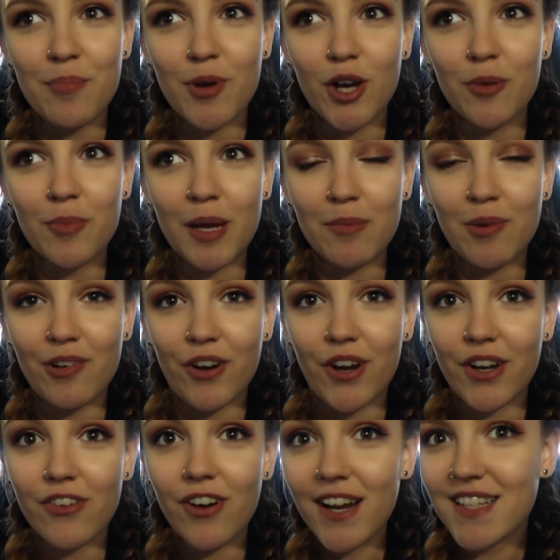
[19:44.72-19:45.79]
becoming my
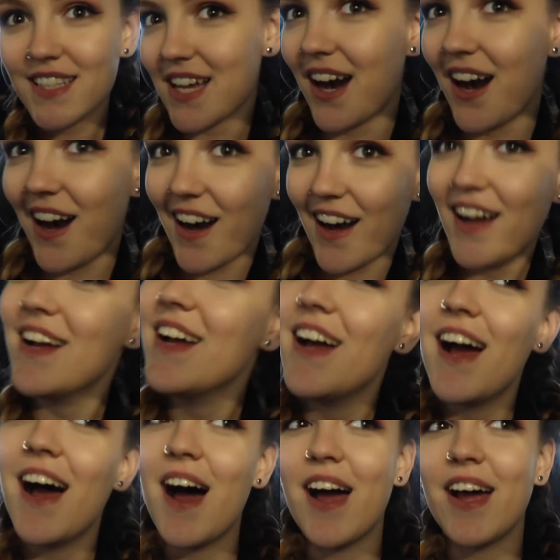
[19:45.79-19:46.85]
friend Greg's car,
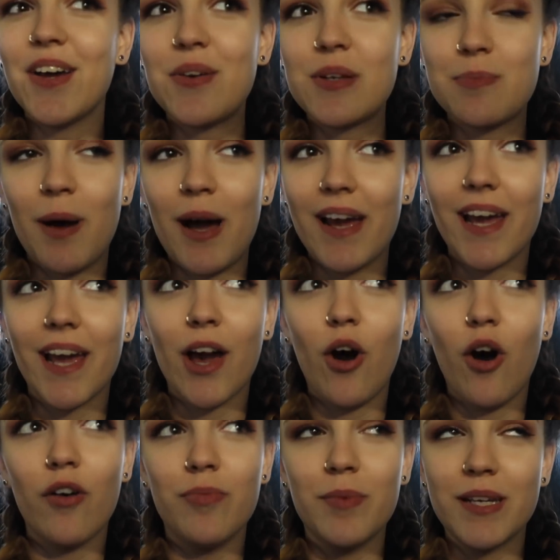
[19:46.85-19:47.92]
who was buying it
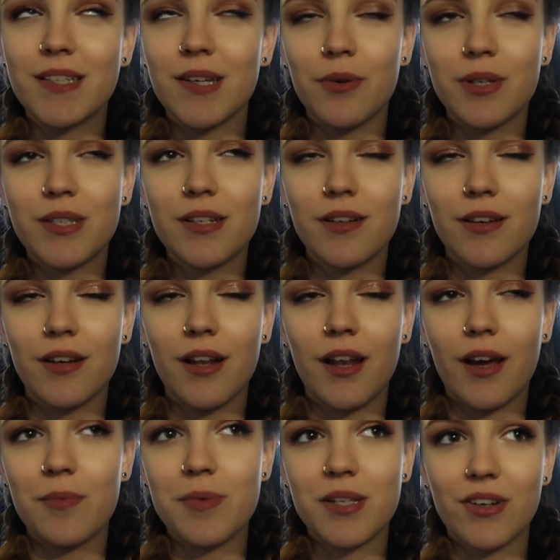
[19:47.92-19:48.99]
off me, so we're still gonna,
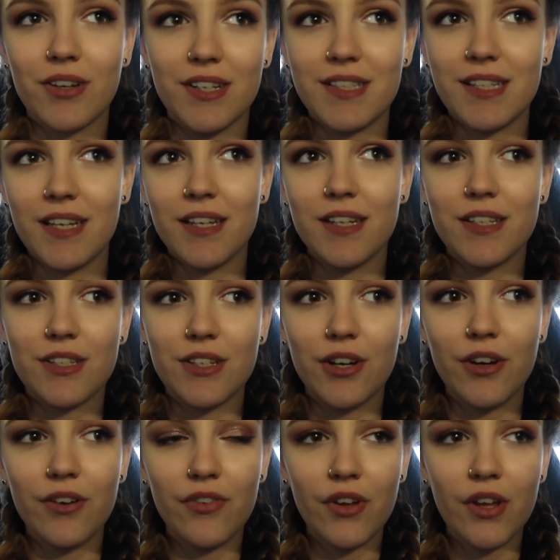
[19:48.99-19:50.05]
like, I'm still gonna see it and
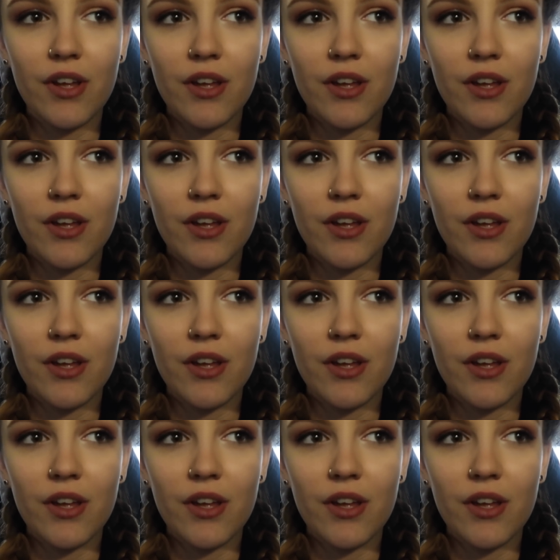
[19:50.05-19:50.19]
stuff.